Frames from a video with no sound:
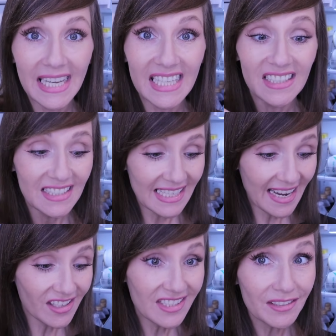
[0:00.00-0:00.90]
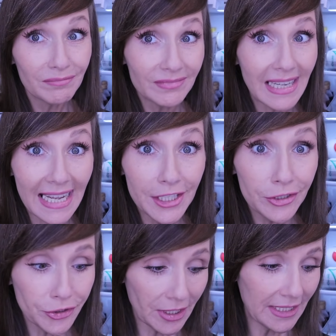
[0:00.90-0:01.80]
And in this house, I
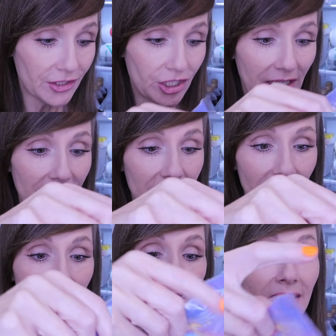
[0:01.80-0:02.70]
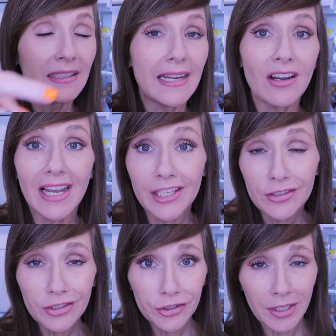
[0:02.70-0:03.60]
do shredded cheese. Now, I
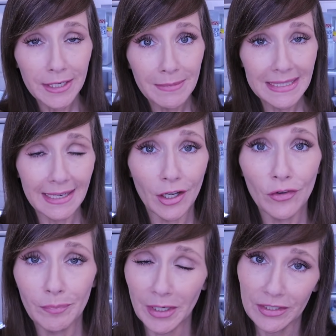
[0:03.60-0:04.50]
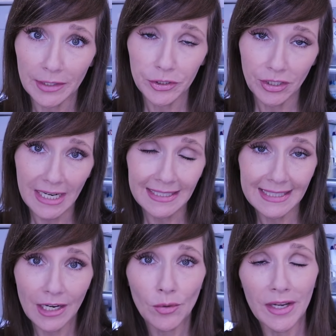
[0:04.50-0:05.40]
used to shred it myself because I was trying to
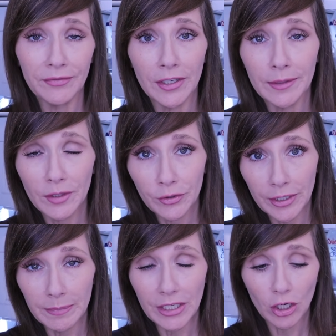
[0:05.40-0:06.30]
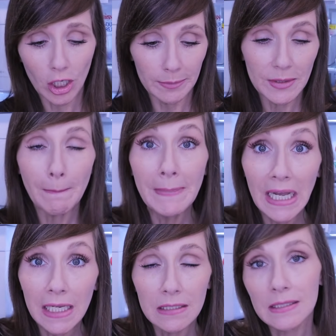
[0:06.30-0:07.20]
stay away from the creepy carbs,
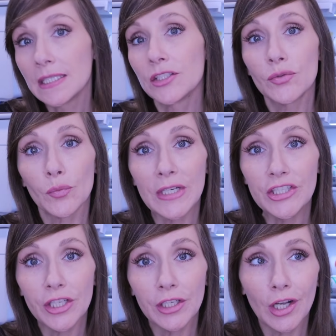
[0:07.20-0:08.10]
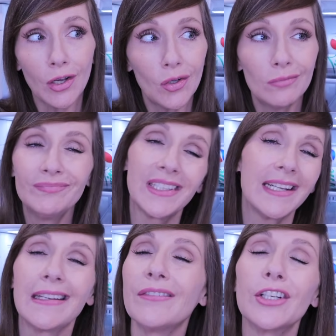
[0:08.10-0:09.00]
but since reaching goal,
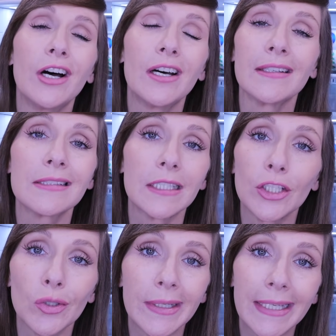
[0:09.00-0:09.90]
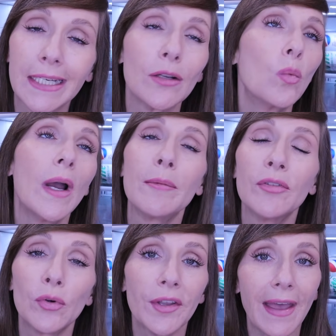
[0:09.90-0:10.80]
and even honestly, who are we kidding, way
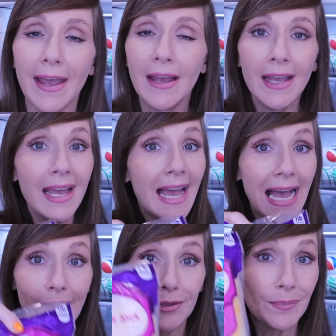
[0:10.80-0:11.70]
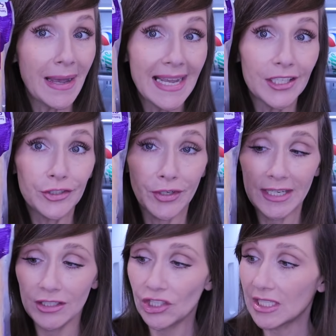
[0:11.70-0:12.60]
before that, I was buying
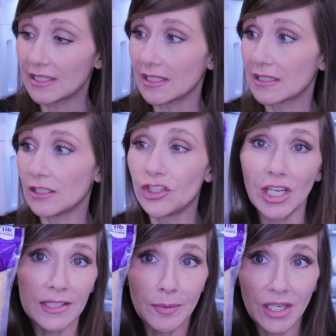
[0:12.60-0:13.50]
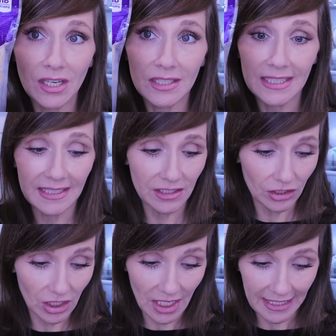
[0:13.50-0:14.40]
shredded cheeses just because it's
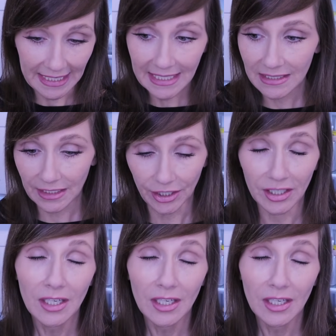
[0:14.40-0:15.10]
a lot easier.